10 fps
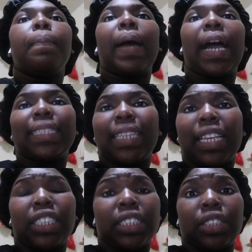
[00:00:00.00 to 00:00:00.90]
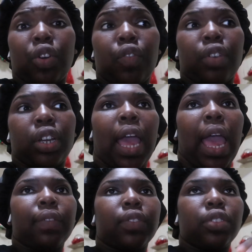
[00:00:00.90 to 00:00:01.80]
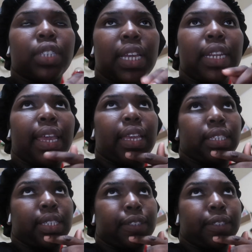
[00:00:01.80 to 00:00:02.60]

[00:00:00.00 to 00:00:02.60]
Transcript: my isolation is over after 10 days.